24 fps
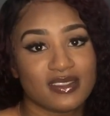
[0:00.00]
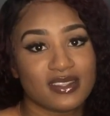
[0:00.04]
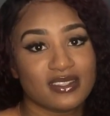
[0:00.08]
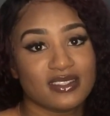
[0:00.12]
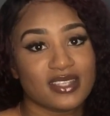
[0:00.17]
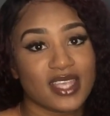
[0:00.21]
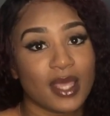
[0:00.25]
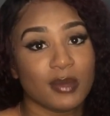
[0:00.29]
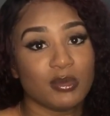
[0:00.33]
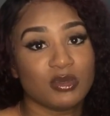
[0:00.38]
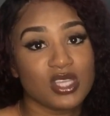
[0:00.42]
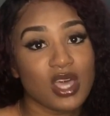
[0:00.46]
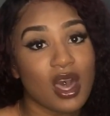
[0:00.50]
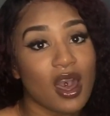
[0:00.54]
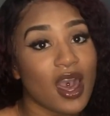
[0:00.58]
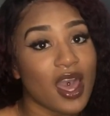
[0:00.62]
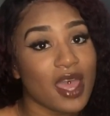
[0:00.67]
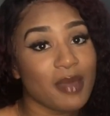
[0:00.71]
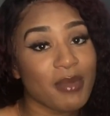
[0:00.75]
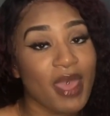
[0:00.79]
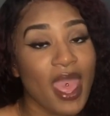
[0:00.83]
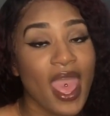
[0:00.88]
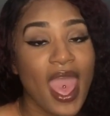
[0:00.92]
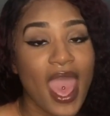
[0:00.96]
at the same
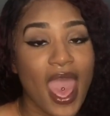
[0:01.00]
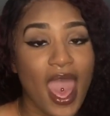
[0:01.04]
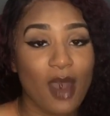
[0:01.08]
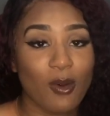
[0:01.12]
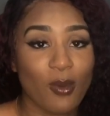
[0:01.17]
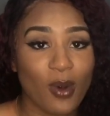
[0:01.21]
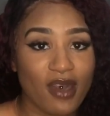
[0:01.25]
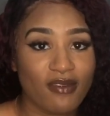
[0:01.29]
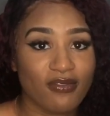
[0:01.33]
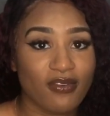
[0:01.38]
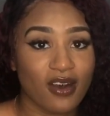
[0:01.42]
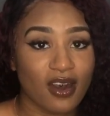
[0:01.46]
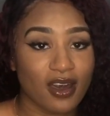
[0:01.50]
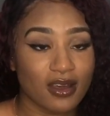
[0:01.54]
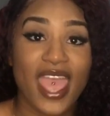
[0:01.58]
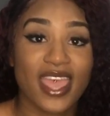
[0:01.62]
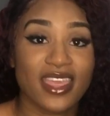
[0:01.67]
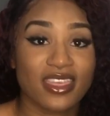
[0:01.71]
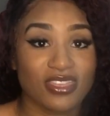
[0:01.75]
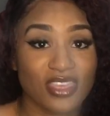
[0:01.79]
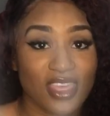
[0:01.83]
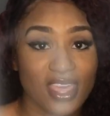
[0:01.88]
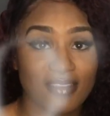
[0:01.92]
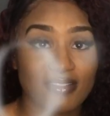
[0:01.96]
time. However, a
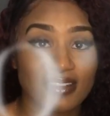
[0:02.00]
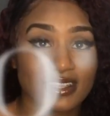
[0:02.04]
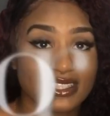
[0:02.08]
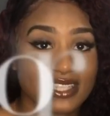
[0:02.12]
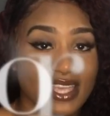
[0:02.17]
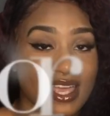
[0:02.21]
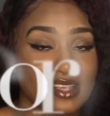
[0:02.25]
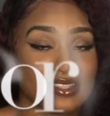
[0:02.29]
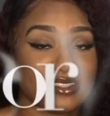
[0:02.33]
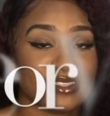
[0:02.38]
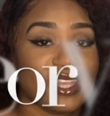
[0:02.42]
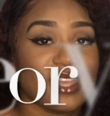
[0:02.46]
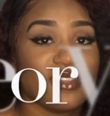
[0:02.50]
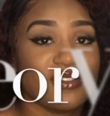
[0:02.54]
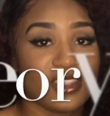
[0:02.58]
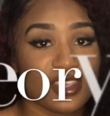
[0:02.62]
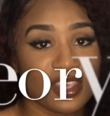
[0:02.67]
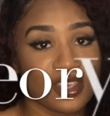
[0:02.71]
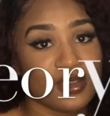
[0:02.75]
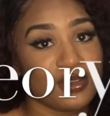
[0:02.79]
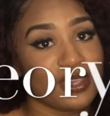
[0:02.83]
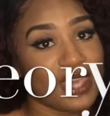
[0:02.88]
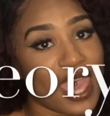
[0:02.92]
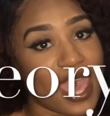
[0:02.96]
theory test in
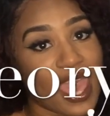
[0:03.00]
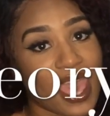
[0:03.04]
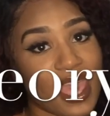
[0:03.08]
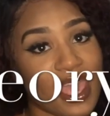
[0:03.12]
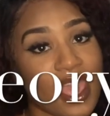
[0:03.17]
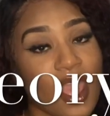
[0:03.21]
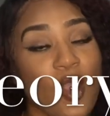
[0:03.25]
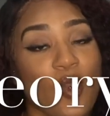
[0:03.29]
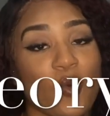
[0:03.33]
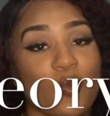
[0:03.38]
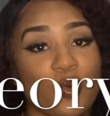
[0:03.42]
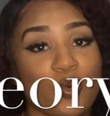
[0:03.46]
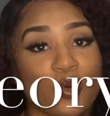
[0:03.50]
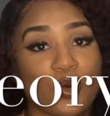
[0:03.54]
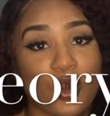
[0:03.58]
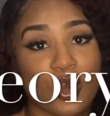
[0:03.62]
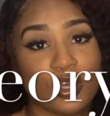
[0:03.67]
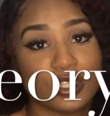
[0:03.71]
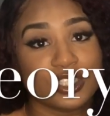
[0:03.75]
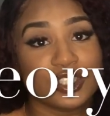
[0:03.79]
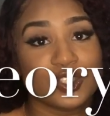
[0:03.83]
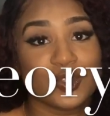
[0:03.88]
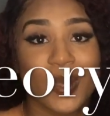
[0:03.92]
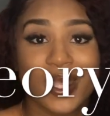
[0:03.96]
the UK will
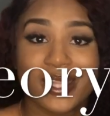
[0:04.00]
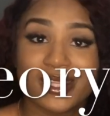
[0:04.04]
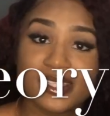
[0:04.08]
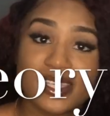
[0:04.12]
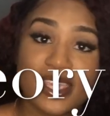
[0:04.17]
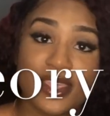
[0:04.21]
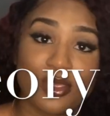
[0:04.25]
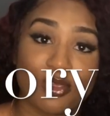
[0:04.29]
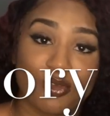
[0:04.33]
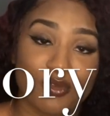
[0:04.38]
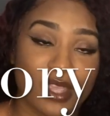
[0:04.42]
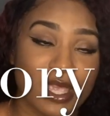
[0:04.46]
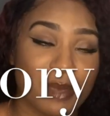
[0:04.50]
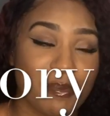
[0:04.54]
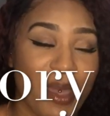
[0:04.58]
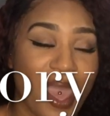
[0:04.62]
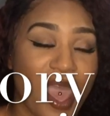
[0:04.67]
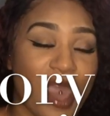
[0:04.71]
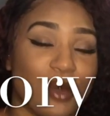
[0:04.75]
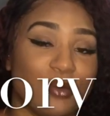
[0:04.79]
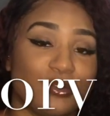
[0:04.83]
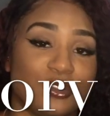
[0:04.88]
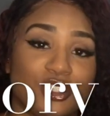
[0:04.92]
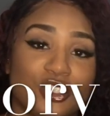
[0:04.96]
cost
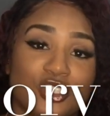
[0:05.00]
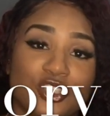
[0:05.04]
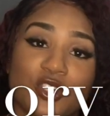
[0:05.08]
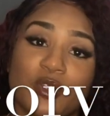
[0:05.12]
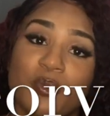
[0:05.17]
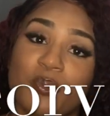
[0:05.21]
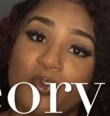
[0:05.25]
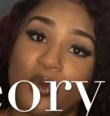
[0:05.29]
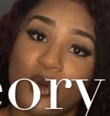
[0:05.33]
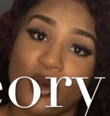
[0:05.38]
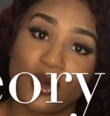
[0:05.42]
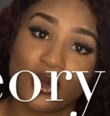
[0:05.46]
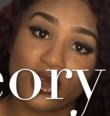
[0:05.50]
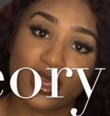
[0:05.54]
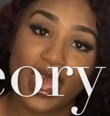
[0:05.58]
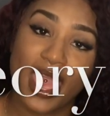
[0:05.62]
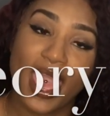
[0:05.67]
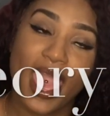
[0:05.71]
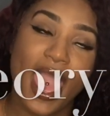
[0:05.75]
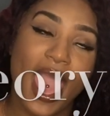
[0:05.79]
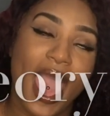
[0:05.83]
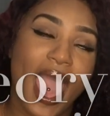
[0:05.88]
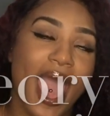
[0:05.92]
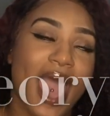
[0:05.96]
£23 to book,
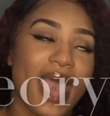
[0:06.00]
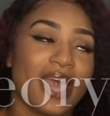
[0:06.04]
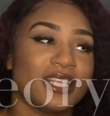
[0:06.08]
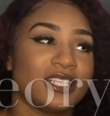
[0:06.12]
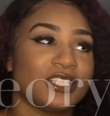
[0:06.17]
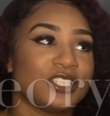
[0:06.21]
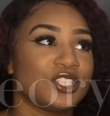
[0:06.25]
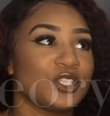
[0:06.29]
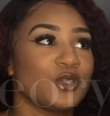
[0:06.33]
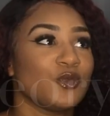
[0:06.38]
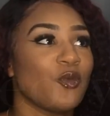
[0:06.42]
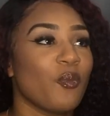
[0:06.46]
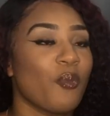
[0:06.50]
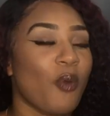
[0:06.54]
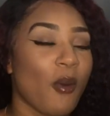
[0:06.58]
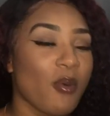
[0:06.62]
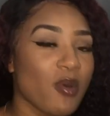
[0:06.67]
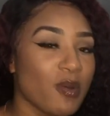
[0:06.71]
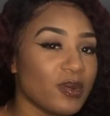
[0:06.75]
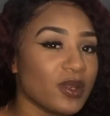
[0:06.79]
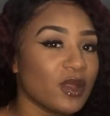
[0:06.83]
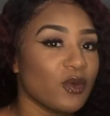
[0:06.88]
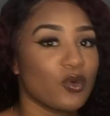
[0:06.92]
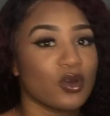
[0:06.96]
and you will
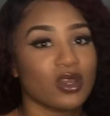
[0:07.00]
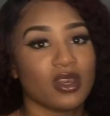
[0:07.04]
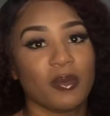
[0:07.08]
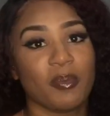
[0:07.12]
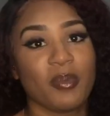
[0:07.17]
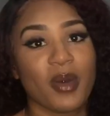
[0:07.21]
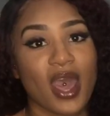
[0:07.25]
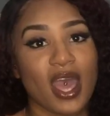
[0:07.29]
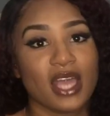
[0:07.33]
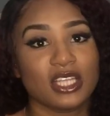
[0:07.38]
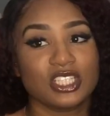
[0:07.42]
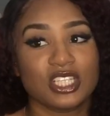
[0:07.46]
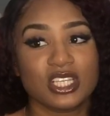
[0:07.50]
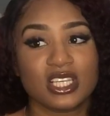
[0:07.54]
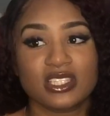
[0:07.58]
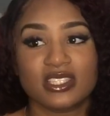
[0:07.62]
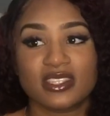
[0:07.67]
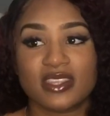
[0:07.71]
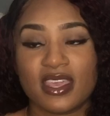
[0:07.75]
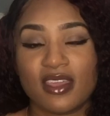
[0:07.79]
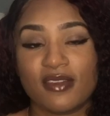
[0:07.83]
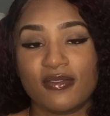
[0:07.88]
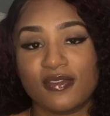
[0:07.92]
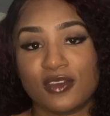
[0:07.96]
probably want to purchase
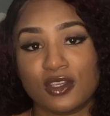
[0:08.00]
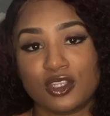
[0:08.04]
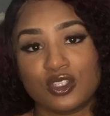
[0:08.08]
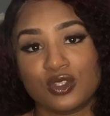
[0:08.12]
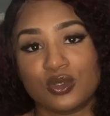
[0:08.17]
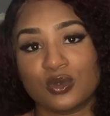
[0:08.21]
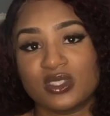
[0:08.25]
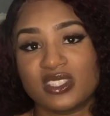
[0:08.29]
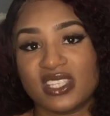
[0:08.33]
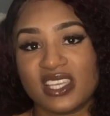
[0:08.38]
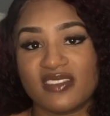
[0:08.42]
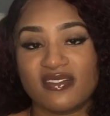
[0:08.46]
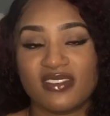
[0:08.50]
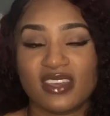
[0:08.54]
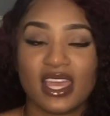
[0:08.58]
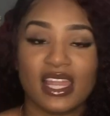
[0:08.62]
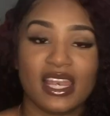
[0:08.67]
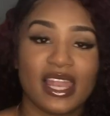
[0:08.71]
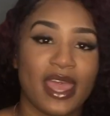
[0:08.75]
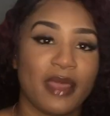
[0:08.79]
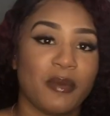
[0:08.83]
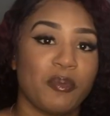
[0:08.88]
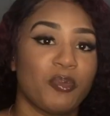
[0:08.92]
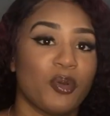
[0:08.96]
the official
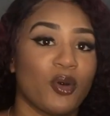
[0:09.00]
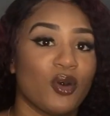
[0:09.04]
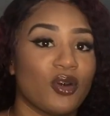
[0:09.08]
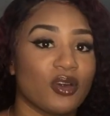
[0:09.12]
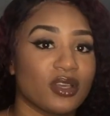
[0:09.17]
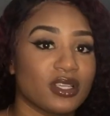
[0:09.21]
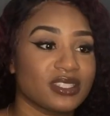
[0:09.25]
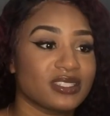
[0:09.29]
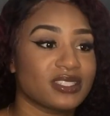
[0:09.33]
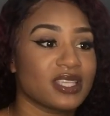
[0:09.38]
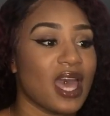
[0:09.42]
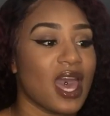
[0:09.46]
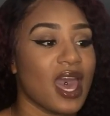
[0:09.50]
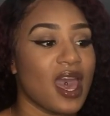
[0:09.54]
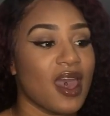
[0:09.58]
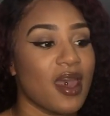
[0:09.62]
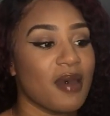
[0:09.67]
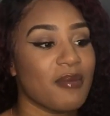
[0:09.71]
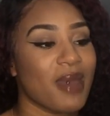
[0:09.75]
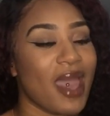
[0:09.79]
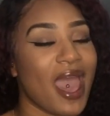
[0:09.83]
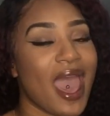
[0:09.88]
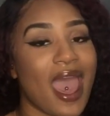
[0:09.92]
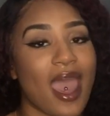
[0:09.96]
DVLA books,
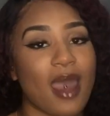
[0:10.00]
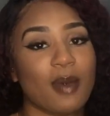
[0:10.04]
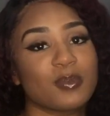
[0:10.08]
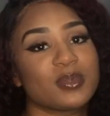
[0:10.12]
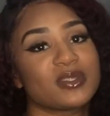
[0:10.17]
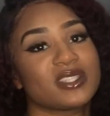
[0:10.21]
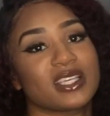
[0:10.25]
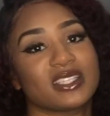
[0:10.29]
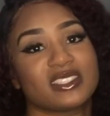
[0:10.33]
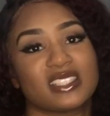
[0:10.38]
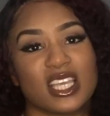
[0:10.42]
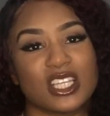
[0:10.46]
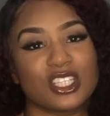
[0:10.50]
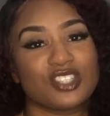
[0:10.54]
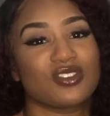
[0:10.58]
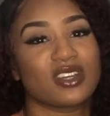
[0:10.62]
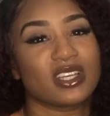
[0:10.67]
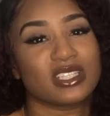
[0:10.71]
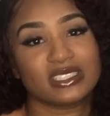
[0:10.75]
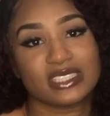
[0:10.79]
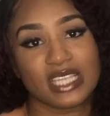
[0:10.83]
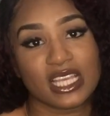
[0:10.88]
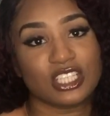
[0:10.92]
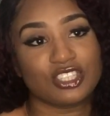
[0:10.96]
apps, etc,
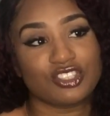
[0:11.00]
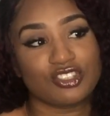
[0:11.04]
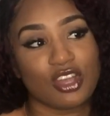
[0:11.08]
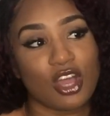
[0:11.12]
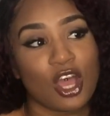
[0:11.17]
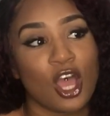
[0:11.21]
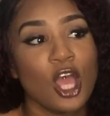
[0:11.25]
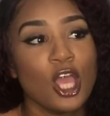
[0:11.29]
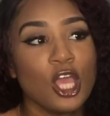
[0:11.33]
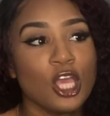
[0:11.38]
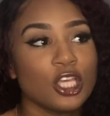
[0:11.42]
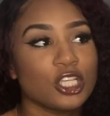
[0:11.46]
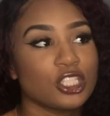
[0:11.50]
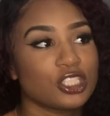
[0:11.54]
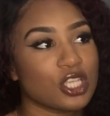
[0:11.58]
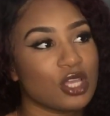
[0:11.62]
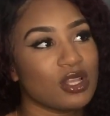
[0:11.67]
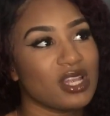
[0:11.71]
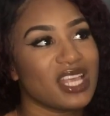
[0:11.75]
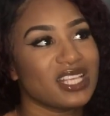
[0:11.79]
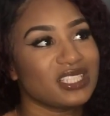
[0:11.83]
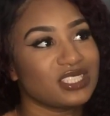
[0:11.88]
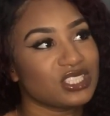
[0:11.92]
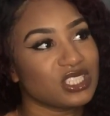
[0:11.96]
etc. So
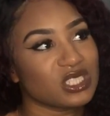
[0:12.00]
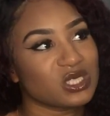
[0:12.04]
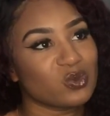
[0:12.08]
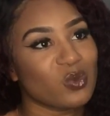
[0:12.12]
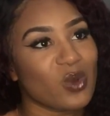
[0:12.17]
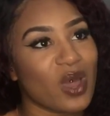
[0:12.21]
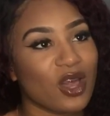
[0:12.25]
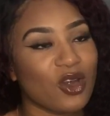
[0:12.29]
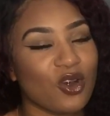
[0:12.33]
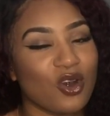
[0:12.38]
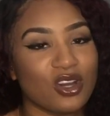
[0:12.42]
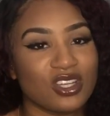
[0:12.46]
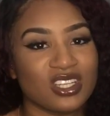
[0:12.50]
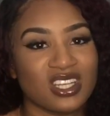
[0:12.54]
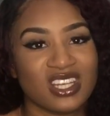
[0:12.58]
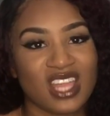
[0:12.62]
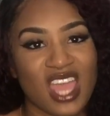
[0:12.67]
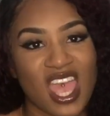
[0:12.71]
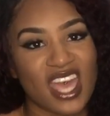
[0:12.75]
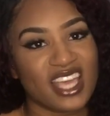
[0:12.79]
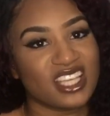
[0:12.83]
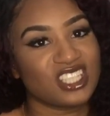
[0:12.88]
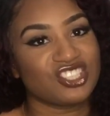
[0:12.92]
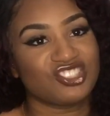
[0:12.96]
let's just work on an
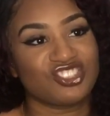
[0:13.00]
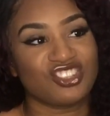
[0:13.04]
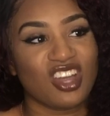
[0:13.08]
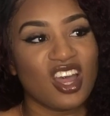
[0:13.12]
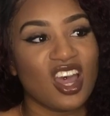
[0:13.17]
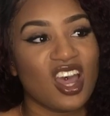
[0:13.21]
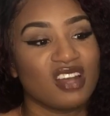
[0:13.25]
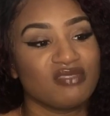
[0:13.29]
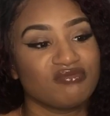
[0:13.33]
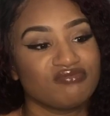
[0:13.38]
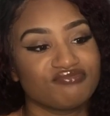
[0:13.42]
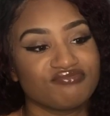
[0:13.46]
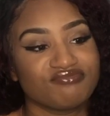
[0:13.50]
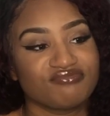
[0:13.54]
extra